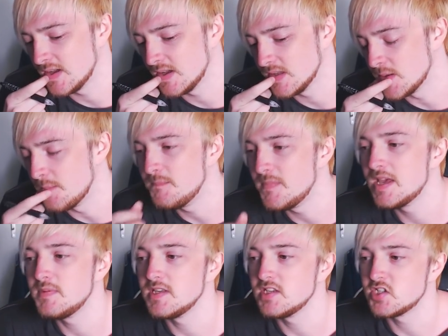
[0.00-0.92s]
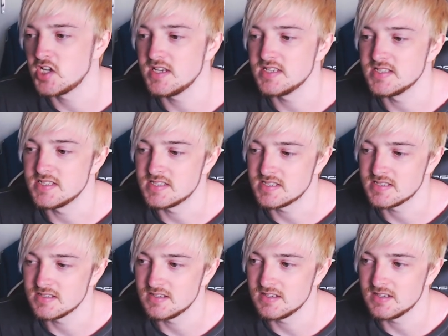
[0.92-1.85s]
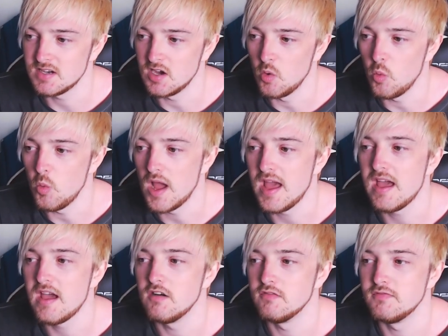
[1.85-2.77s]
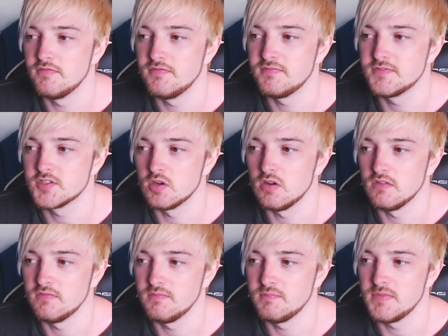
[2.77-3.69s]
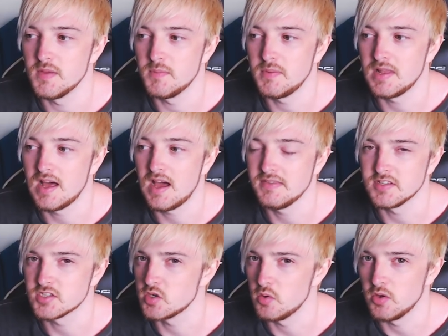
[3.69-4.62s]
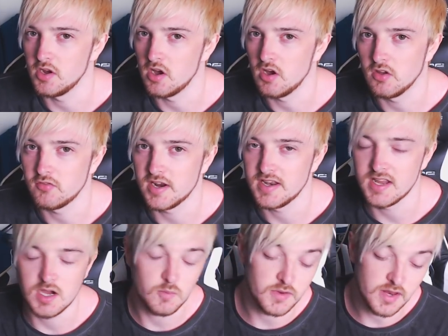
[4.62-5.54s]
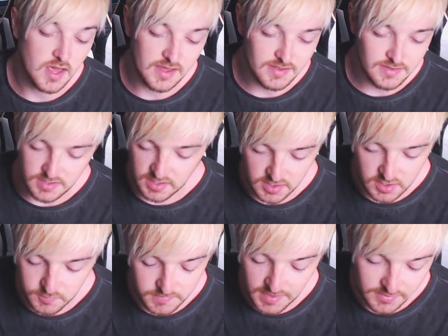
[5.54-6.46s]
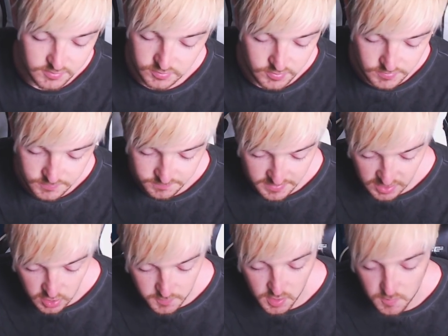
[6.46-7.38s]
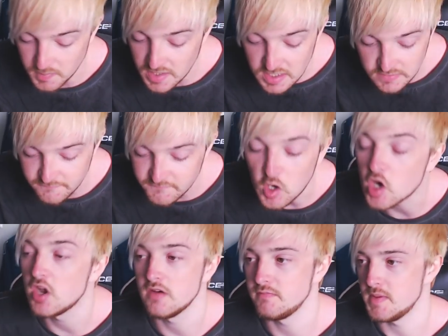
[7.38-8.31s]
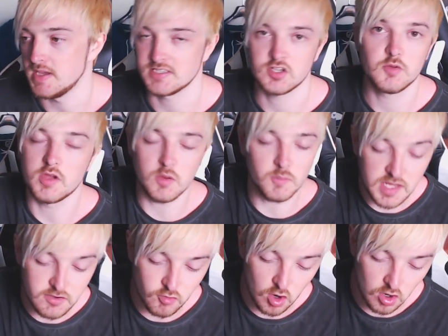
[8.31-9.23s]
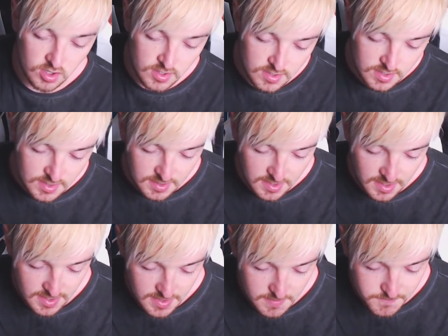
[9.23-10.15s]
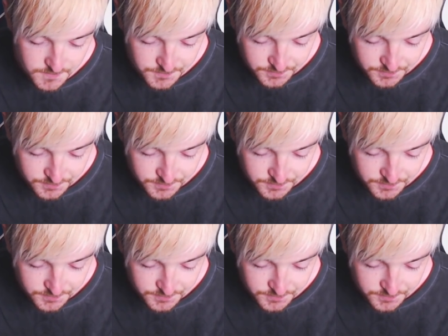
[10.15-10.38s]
that maybe she is aware of sort of the plan that's going on right now, but I don't know. I could be completely fucking off base. I could be completely wrong. So